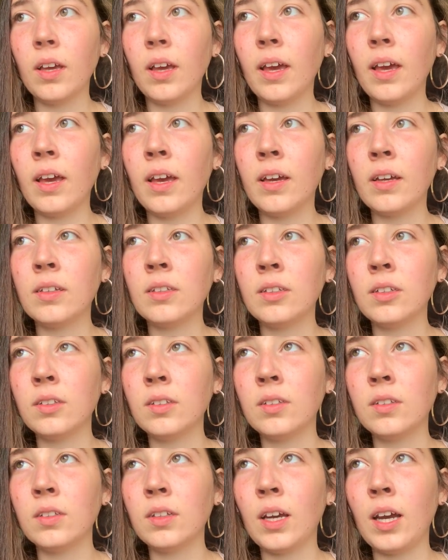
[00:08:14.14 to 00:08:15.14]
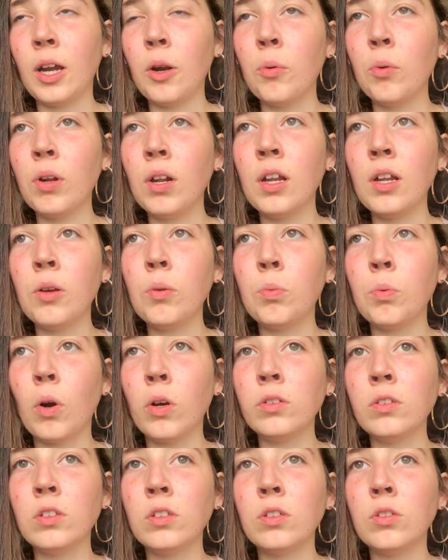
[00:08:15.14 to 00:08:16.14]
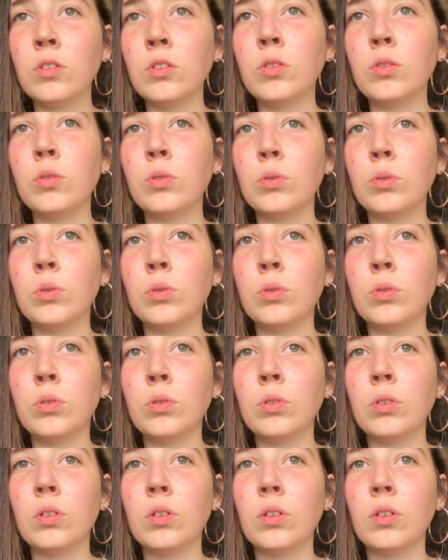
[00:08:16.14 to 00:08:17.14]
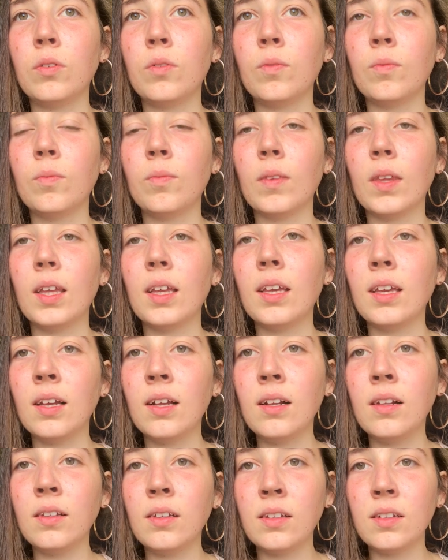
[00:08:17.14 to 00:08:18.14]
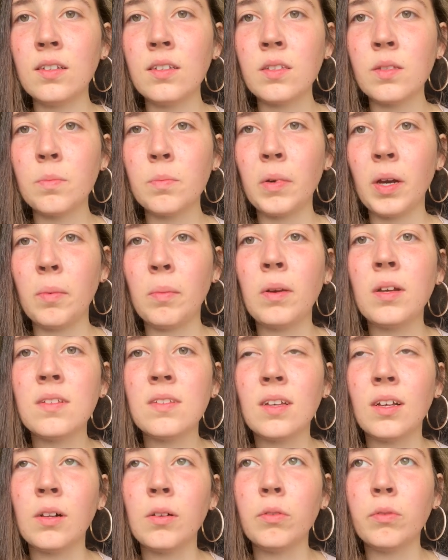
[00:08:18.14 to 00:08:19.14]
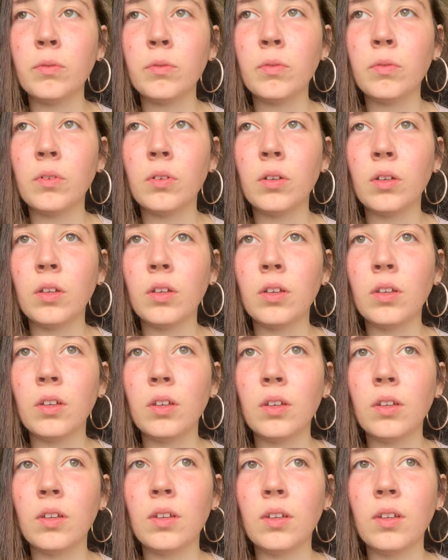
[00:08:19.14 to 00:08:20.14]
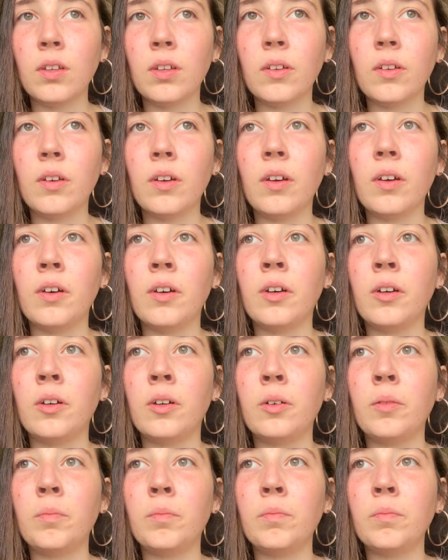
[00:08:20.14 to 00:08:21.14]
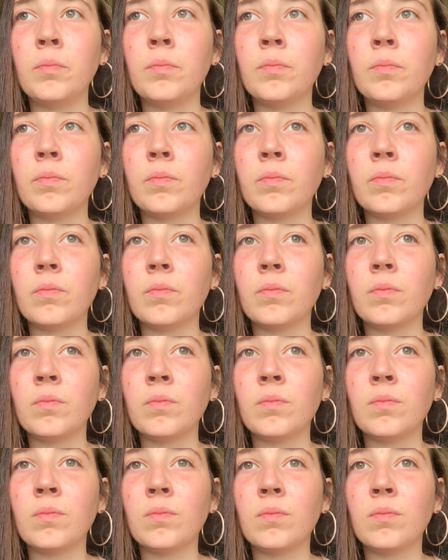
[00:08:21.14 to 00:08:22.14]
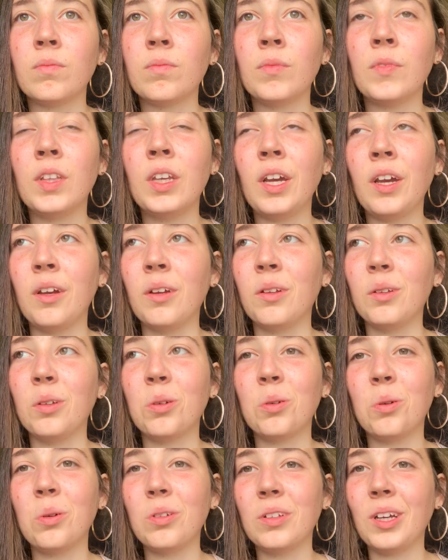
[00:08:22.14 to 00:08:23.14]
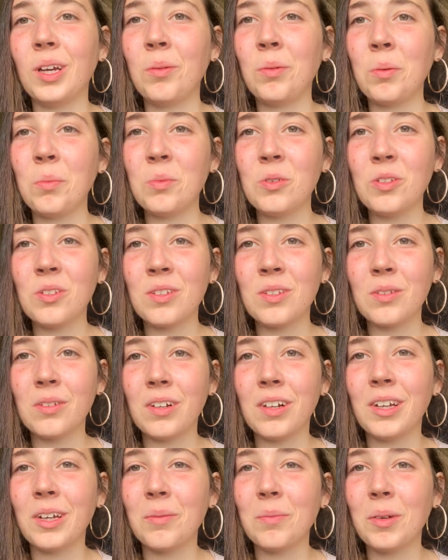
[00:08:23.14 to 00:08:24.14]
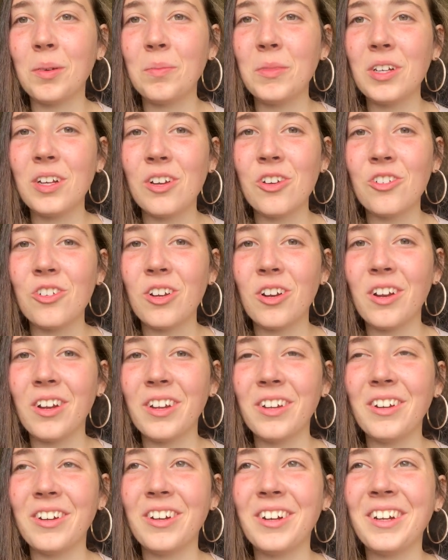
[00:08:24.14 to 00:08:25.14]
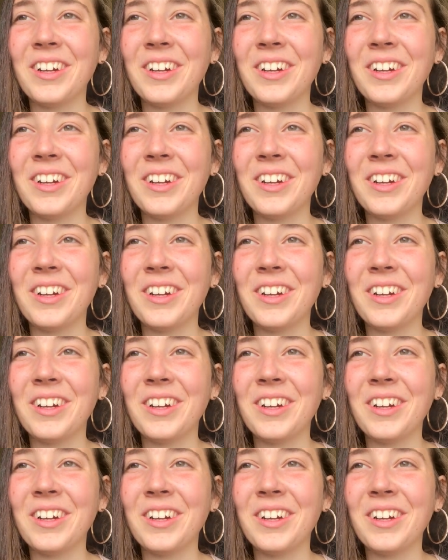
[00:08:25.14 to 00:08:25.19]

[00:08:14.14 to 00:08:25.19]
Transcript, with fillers: and I really wanted to heal this by myself. Um, yeah, and the whole time I was like my biggest cheerleader,